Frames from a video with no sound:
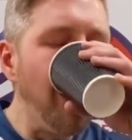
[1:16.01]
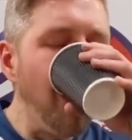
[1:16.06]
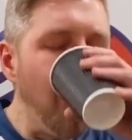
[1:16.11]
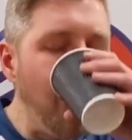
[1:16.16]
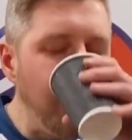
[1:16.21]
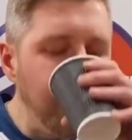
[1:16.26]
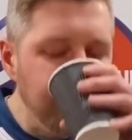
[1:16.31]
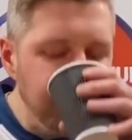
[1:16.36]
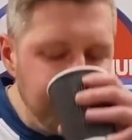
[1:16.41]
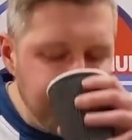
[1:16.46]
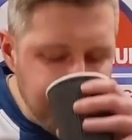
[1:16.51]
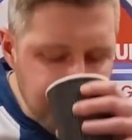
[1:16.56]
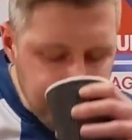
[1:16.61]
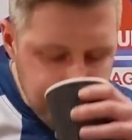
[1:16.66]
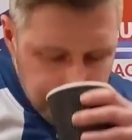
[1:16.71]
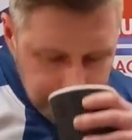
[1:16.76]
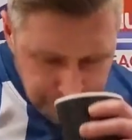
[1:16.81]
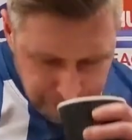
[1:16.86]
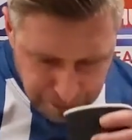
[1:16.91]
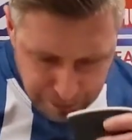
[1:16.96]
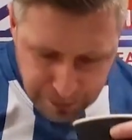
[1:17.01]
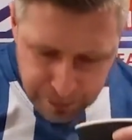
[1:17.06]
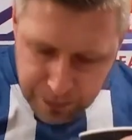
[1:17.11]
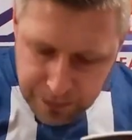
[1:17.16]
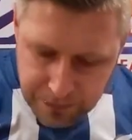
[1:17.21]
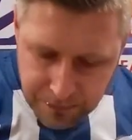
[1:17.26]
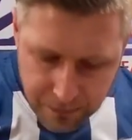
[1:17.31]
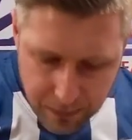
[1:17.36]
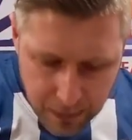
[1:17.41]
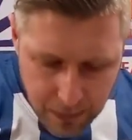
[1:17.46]
5 points for
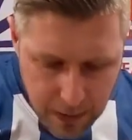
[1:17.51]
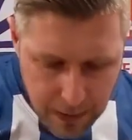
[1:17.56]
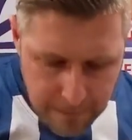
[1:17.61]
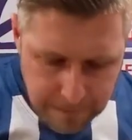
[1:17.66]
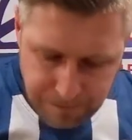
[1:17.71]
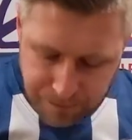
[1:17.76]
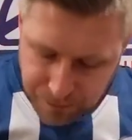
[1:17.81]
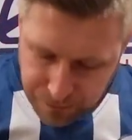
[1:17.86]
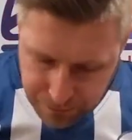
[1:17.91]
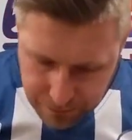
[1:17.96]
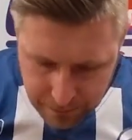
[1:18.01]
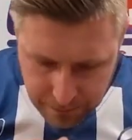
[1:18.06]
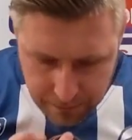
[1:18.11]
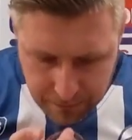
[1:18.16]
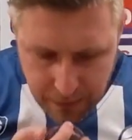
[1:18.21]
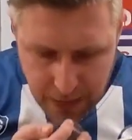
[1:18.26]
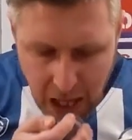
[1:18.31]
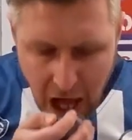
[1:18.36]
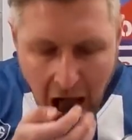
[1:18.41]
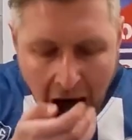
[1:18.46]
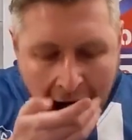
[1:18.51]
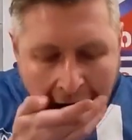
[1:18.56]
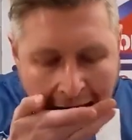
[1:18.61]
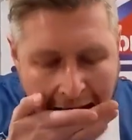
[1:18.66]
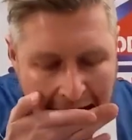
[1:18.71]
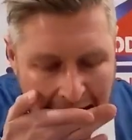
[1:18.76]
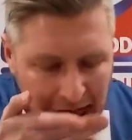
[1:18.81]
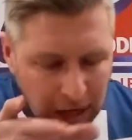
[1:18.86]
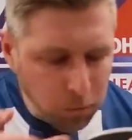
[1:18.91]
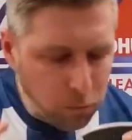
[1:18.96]
second place, and 2 points for
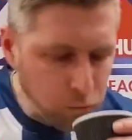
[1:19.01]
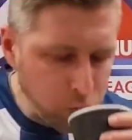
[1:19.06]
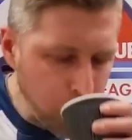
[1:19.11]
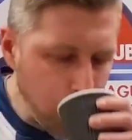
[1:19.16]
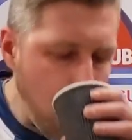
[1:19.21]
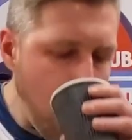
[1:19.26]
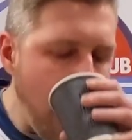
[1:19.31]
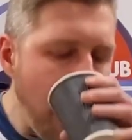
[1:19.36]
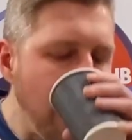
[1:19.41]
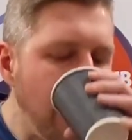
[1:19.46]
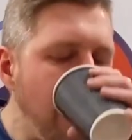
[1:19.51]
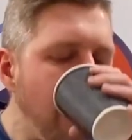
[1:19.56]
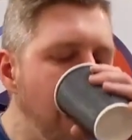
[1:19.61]
third place.